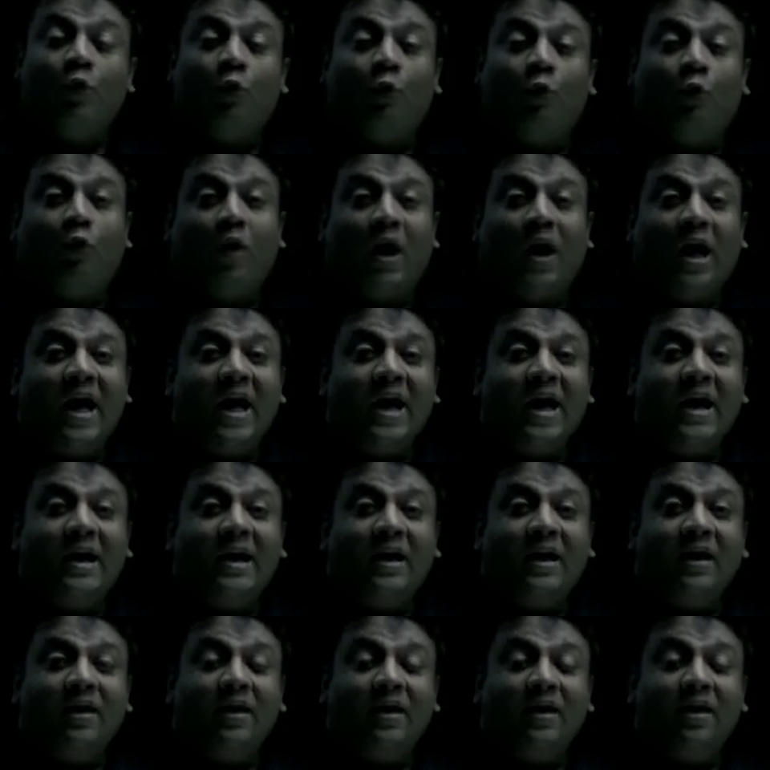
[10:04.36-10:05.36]

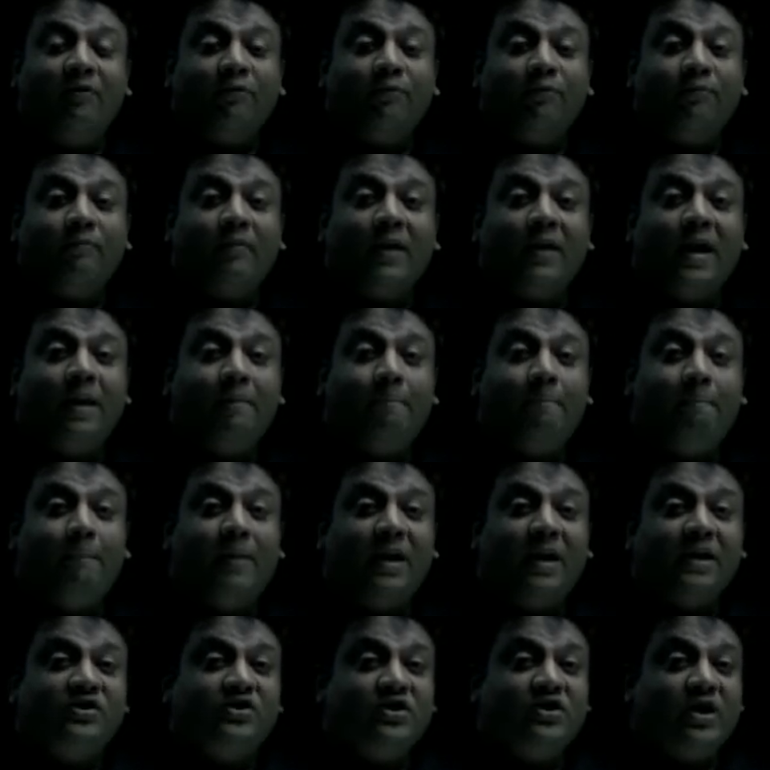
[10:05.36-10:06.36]
While if my
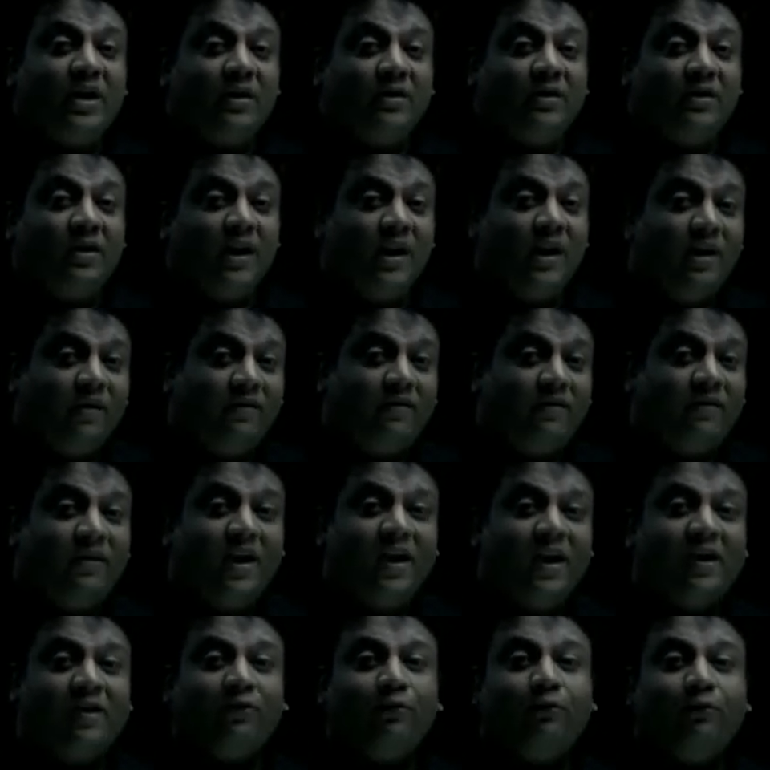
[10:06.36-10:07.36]
budgeted
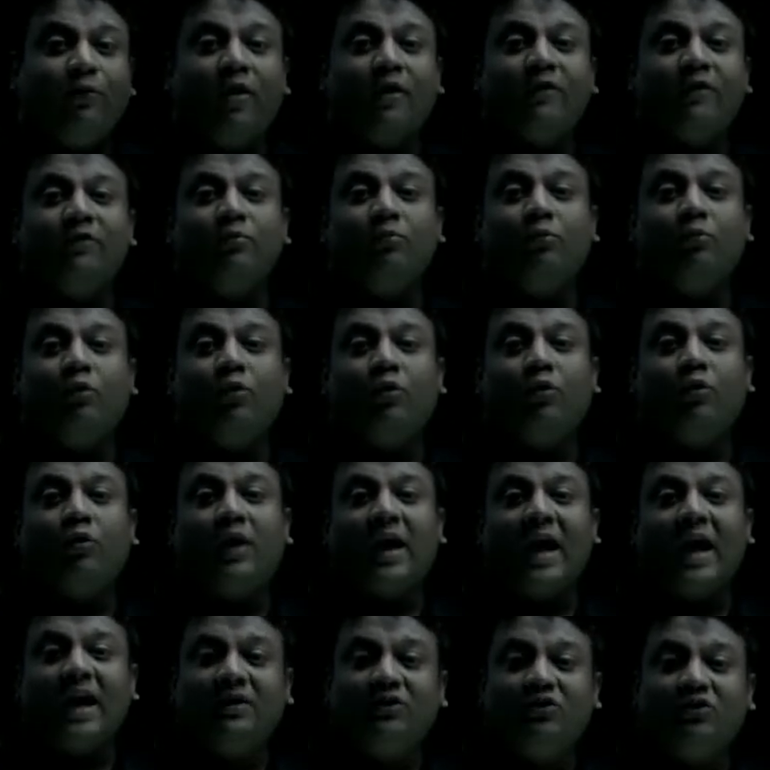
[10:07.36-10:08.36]
sales was more,
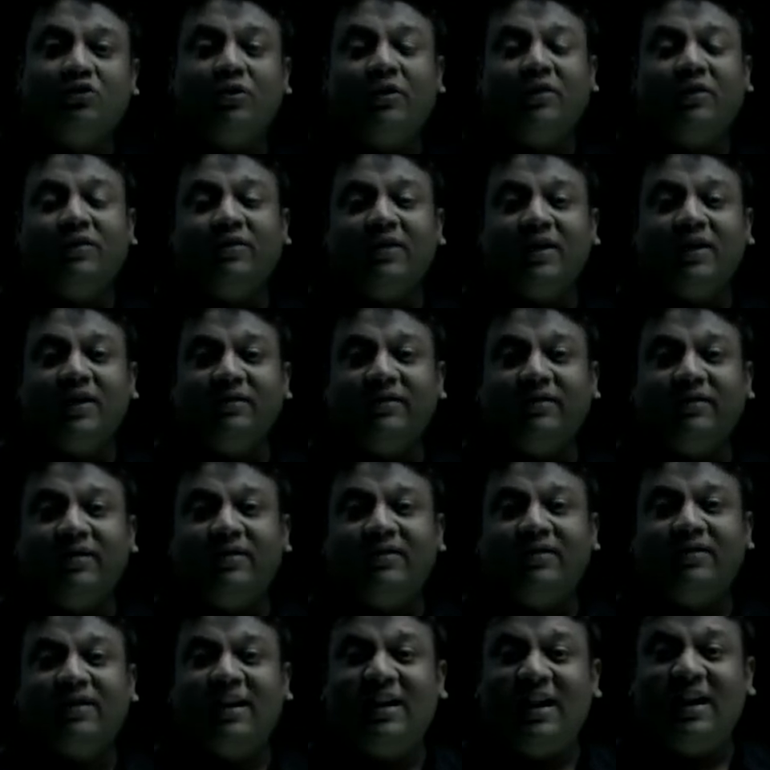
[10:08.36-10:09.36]
actual sales
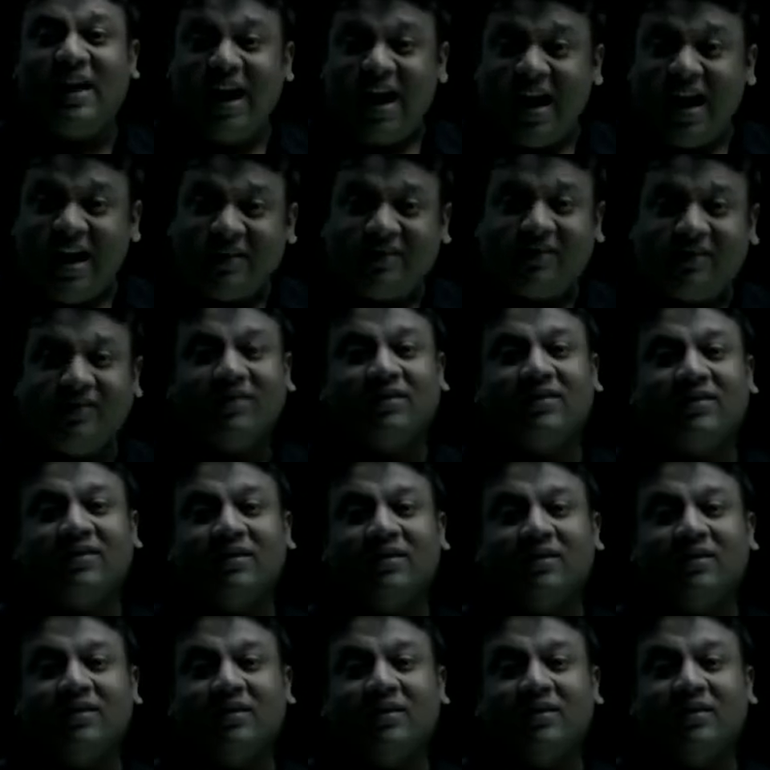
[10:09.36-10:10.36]
is less,
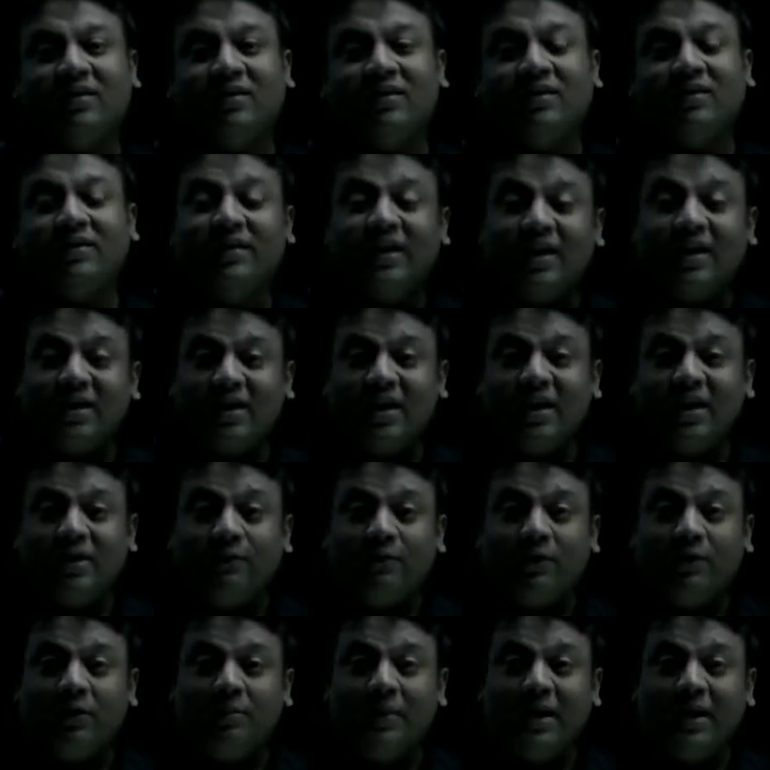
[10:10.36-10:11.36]
then it
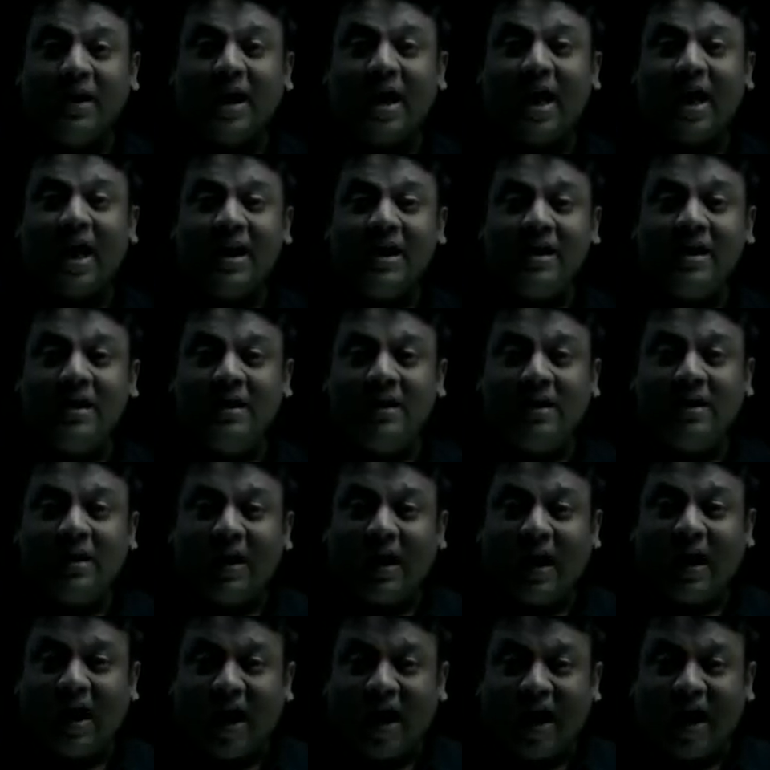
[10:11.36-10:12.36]
will be an
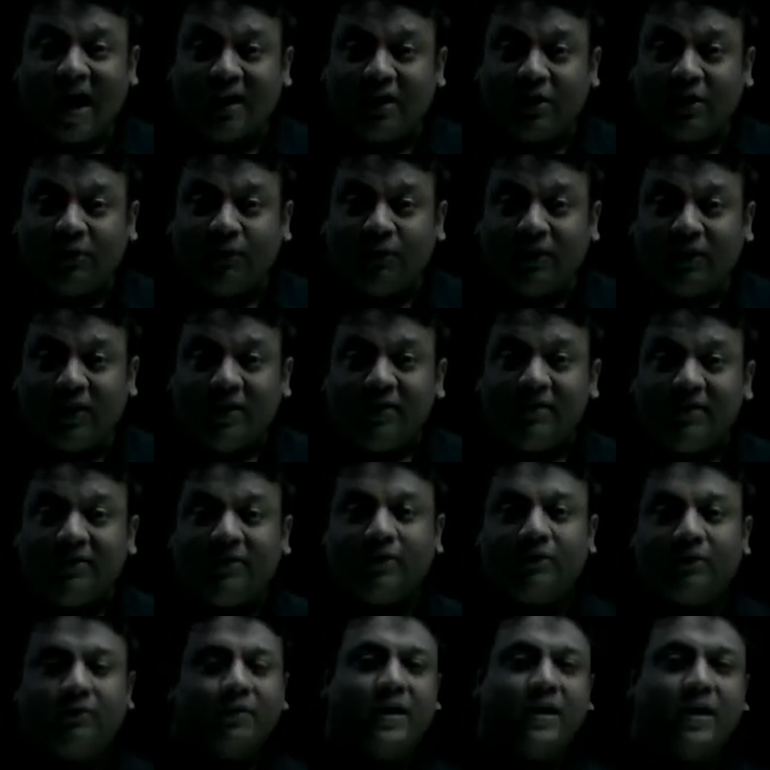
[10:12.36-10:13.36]
adverse
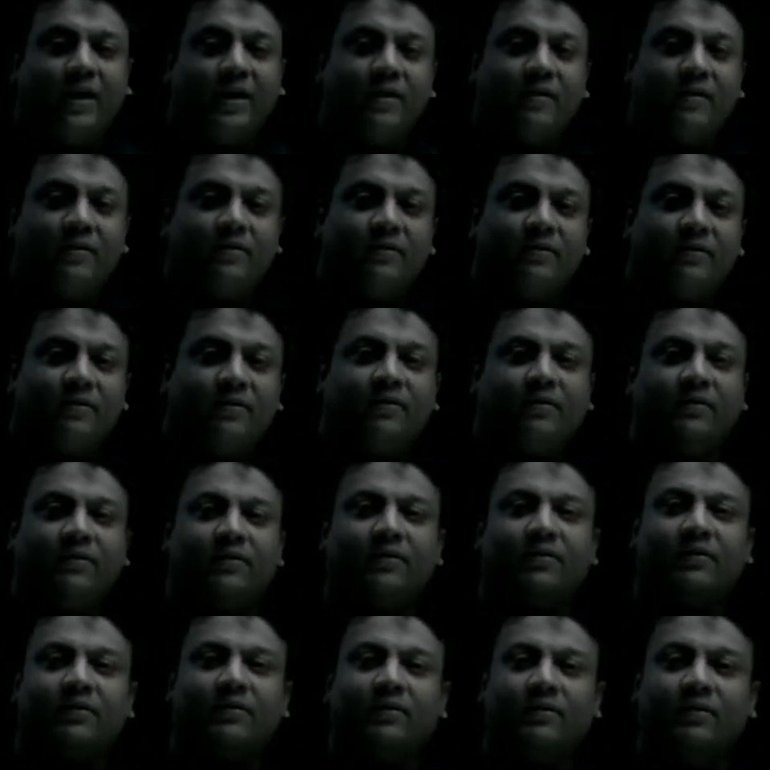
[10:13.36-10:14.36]
variance.